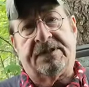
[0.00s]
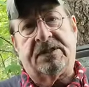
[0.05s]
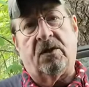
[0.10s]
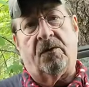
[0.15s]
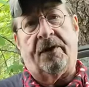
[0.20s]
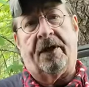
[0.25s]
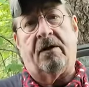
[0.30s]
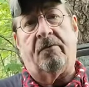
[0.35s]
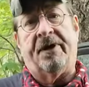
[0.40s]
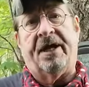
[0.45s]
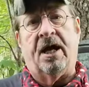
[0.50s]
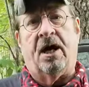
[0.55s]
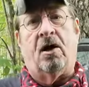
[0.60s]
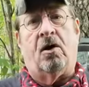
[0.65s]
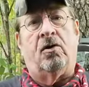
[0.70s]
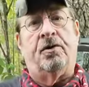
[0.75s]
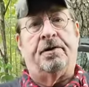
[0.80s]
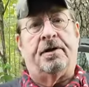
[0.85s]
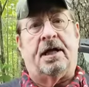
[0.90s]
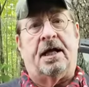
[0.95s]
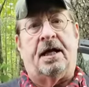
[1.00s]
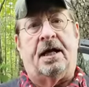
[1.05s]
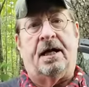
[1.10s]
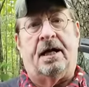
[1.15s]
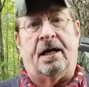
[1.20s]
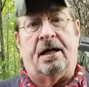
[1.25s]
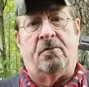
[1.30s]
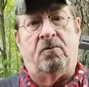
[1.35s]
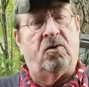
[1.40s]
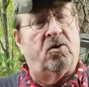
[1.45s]
so there we go.
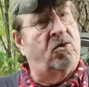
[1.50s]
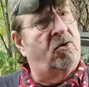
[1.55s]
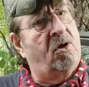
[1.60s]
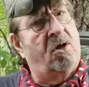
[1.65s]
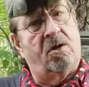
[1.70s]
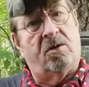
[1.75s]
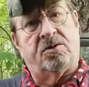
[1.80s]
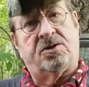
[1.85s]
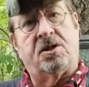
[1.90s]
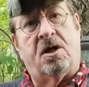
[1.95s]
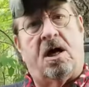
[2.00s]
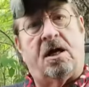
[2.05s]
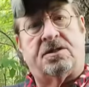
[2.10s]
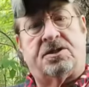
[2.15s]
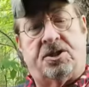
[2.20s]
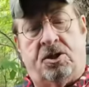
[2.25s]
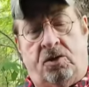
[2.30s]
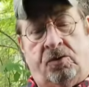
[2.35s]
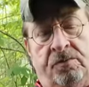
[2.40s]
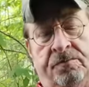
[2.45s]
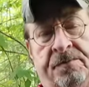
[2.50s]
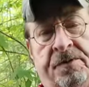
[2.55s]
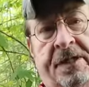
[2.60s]
Uh, we'll all talk soon.